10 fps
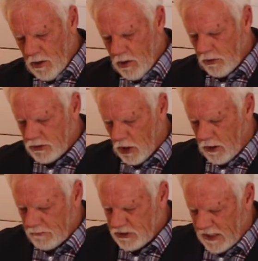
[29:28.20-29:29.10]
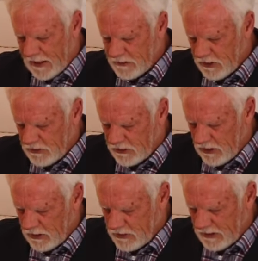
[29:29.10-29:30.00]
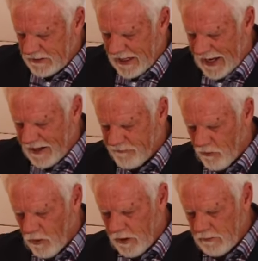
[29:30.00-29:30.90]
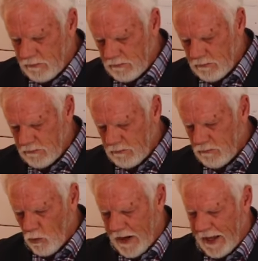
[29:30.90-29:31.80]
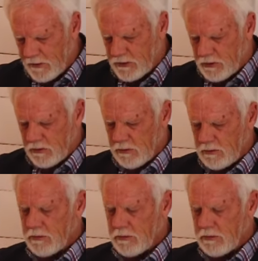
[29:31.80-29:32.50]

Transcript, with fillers: who circumcised their sons and died for it would answer?